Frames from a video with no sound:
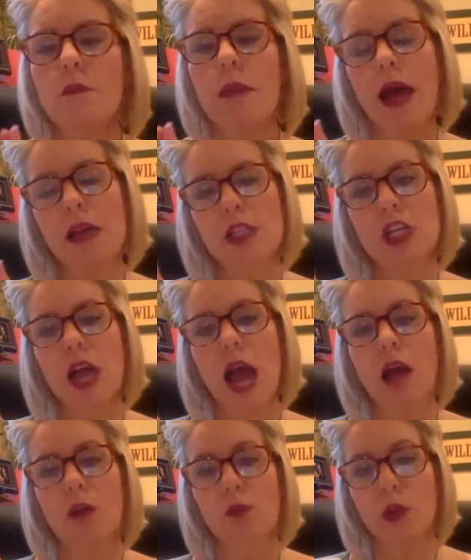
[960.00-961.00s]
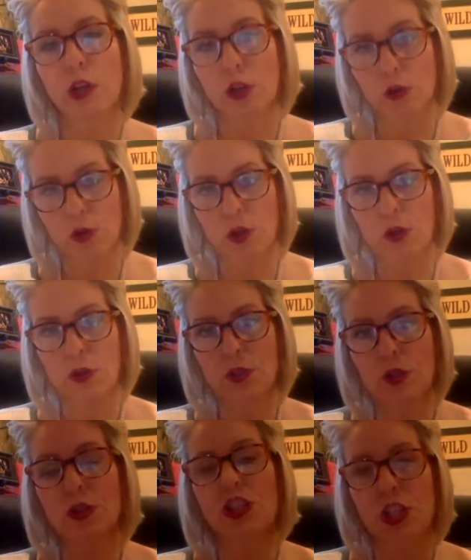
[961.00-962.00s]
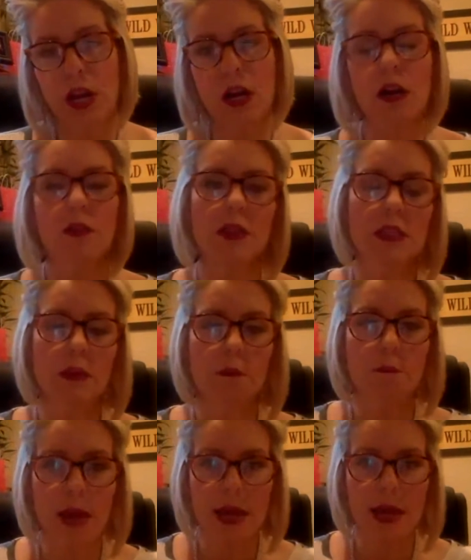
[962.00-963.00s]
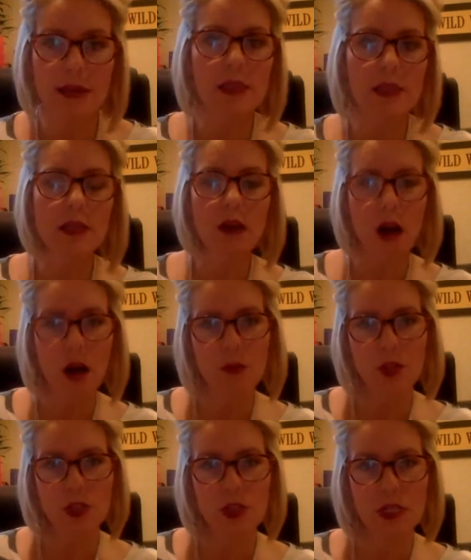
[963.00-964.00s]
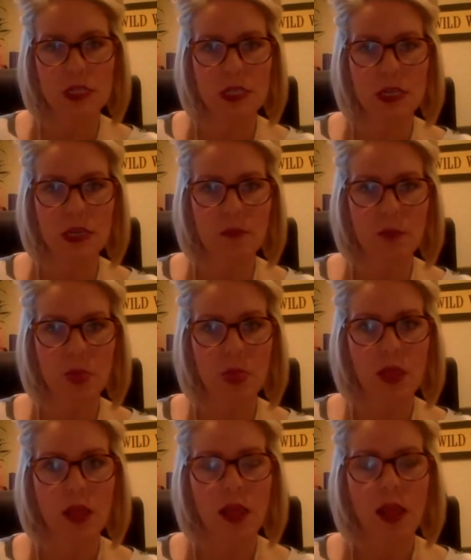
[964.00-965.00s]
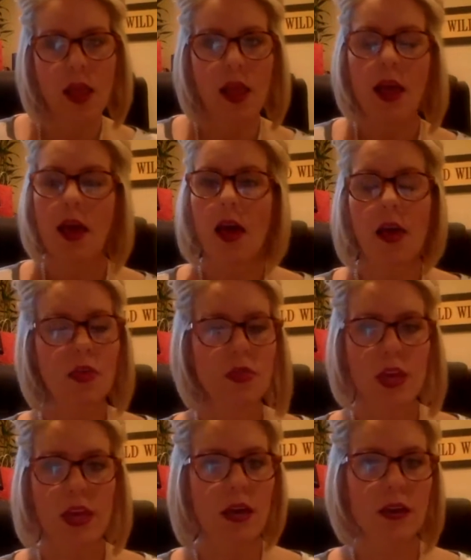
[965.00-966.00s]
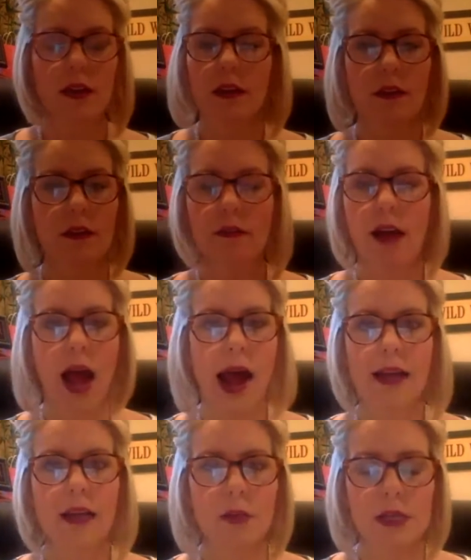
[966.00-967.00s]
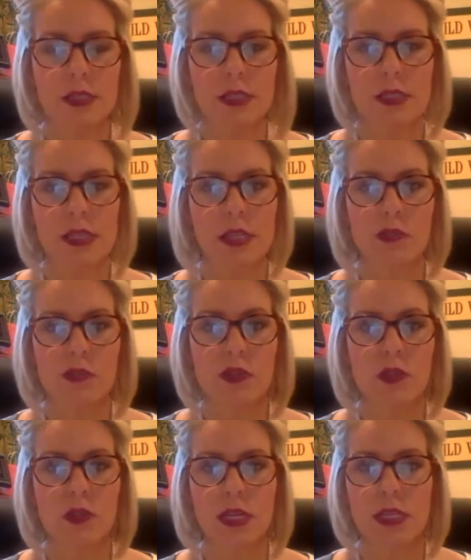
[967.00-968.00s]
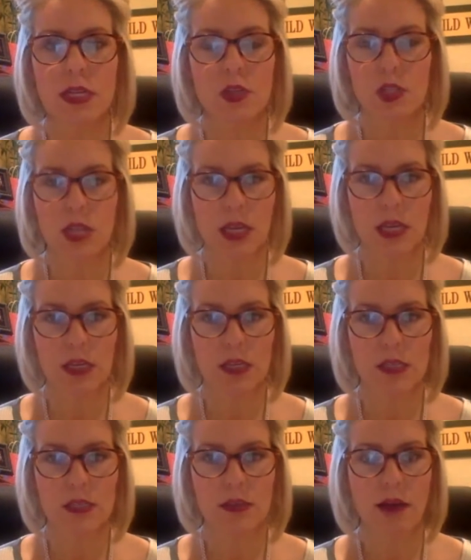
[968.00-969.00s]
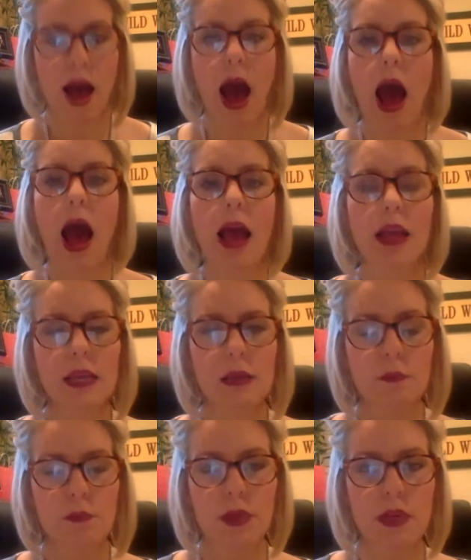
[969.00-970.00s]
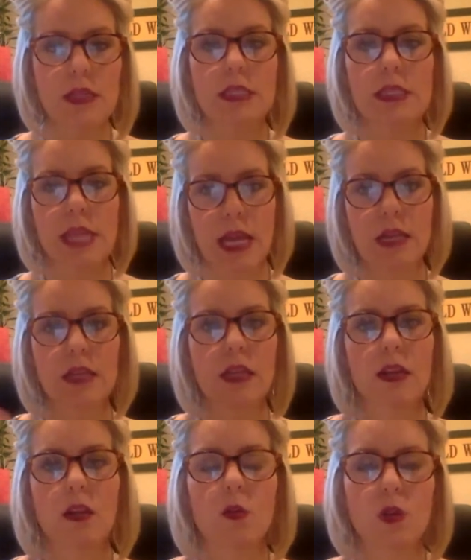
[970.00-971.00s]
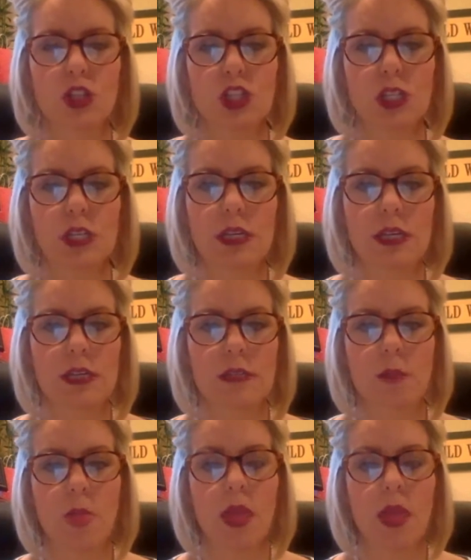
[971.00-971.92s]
master how to recruit or share this amazing opportunity, then I can be as successful as Angie Day is. I can be standing where she is.